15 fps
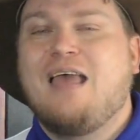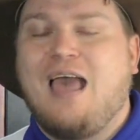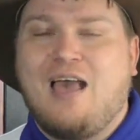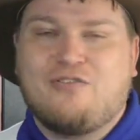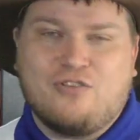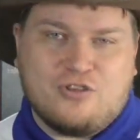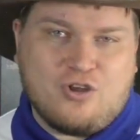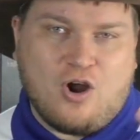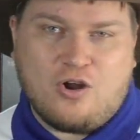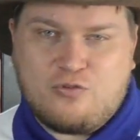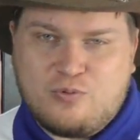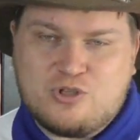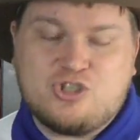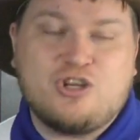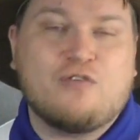as the
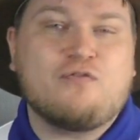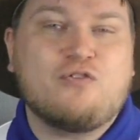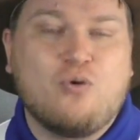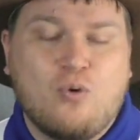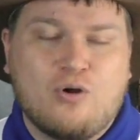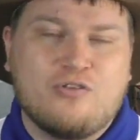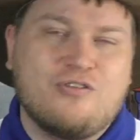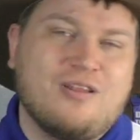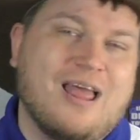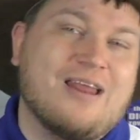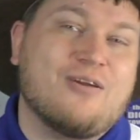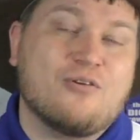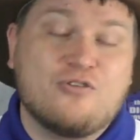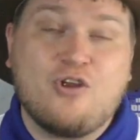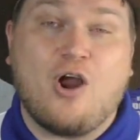cards would shift towards
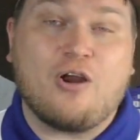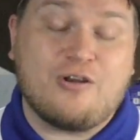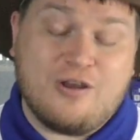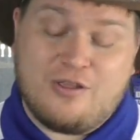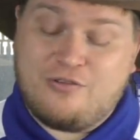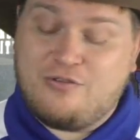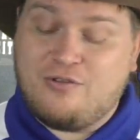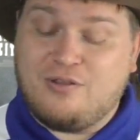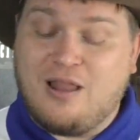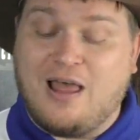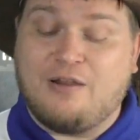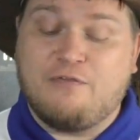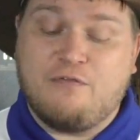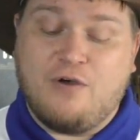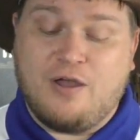light or darkness. A
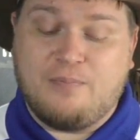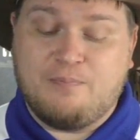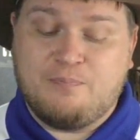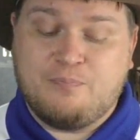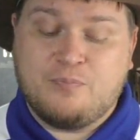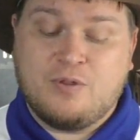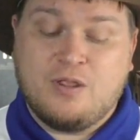lot of fun.